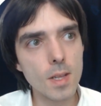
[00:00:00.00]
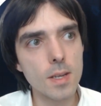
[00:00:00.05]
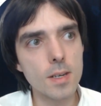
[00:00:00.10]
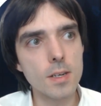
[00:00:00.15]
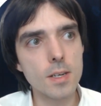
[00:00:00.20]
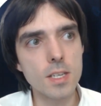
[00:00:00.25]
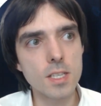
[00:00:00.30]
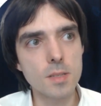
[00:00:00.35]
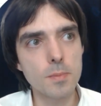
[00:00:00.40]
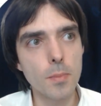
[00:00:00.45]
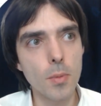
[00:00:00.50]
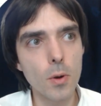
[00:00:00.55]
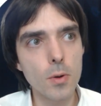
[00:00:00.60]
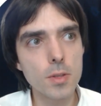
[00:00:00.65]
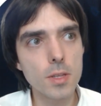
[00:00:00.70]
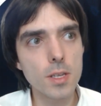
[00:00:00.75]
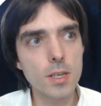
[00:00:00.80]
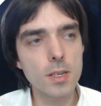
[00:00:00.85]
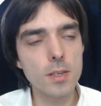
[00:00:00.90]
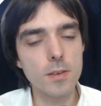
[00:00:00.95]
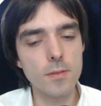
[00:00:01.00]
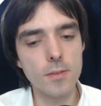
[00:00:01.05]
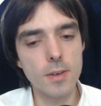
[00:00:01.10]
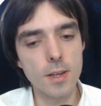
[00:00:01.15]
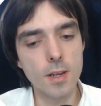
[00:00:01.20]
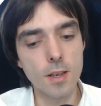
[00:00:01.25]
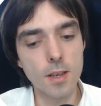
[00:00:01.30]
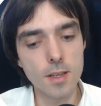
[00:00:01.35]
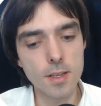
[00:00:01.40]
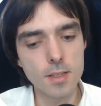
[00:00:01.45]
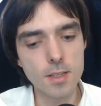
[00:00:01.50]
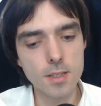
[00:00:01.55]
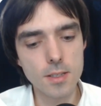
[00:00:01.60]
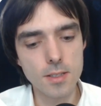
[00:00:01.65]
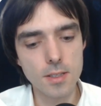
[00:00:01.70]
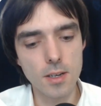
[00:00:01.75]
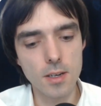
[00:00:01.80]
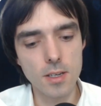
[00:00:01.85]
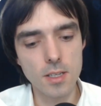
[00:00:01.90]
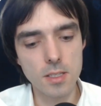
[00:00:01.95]
responding, their leaders
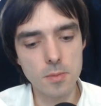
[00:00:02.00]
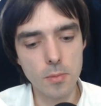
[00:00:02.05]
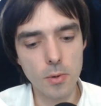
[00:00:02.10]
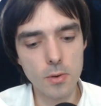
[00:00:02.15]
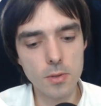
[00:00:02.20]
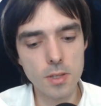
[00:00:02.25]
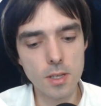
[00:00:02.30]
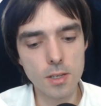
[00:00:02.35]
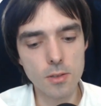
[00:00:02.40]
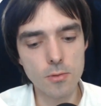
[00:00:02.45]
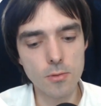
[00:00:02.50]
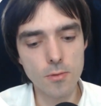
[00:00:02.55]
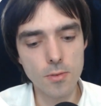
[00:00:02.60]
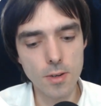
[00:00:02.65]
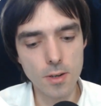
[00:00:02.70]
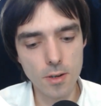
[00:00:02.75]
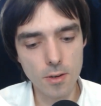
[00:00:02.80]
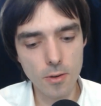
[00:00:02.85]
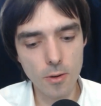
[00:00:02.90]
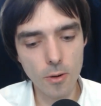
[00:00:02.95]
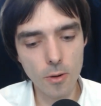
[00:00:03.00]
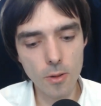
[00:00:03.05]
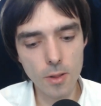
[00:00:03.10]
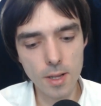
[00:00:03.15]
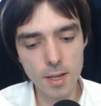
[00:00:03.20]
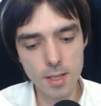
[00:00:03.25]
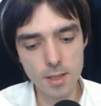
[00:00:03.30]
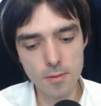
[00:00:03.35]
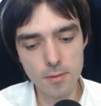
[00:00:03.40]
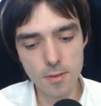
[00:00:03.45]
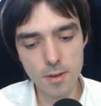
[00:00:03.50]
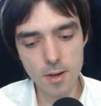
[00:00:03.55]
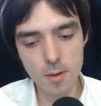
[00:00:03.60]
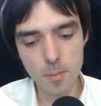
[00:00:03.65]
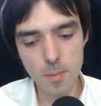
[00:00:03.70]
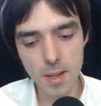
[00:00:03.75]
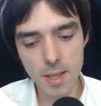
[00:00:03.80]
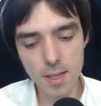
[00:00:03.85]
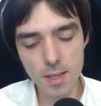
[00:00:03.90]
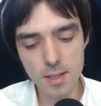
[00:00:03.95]
are responding to their call, and they are
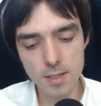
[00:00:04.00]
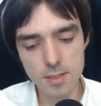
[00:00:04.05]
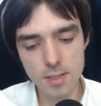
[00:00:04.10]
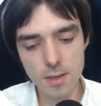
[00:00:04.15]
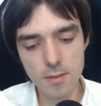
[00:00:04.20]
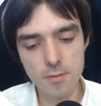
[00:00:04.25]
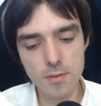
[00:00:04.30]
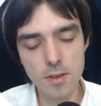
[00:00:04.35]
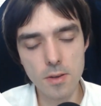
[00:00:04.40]
making something